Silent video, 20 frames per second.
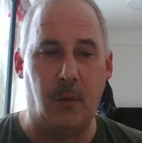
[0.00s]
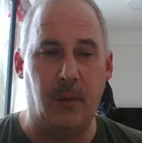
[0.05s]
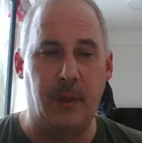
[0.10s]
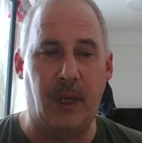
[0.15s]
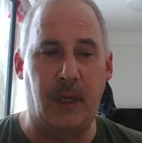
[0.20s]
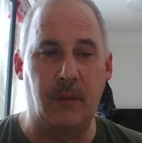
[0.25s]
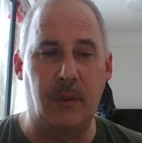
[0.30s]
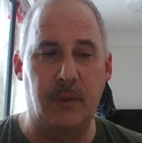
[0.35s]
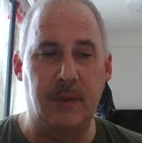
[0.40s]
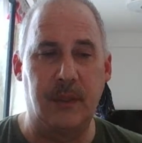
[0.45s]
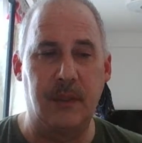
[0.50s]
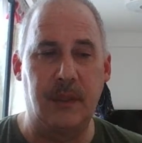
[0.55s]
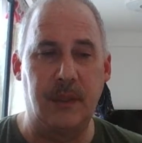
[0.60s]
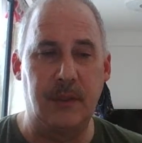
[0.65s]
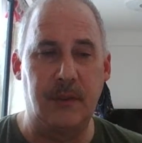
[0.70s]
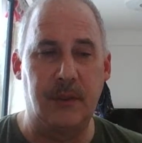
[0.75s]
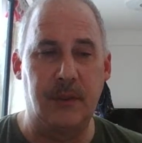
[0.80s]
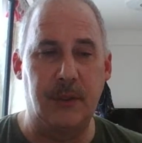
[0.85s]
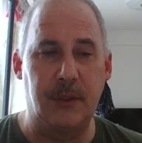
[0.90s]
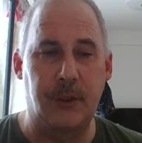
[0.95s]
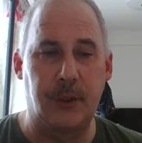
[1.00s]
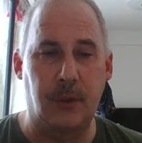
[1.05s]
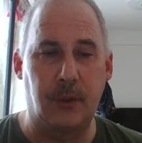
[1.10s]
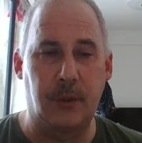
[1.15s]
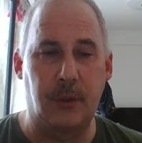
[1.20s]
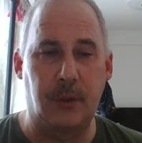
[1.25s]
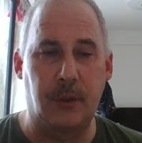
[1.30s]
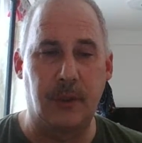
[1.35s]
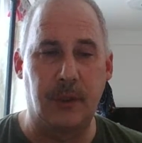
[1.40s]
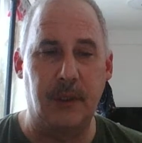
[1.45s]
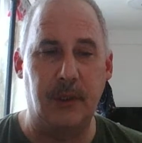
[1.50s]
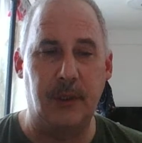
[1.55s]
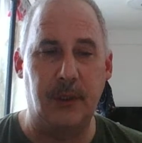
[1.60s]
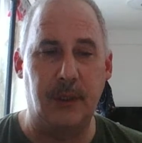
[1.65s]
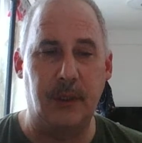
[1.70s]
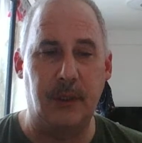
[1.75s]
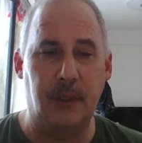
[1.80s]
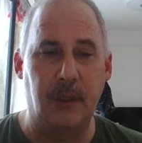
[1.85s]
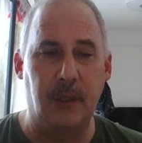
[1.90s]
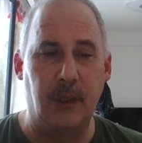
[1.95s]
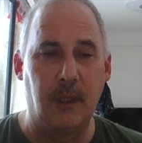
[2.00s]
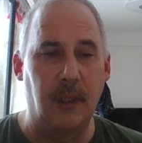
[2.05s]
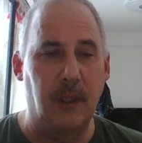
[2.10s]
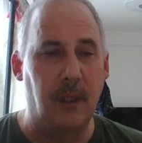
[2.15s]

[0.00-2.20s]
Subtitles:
When I wrote the Lindsay Jo trilogy,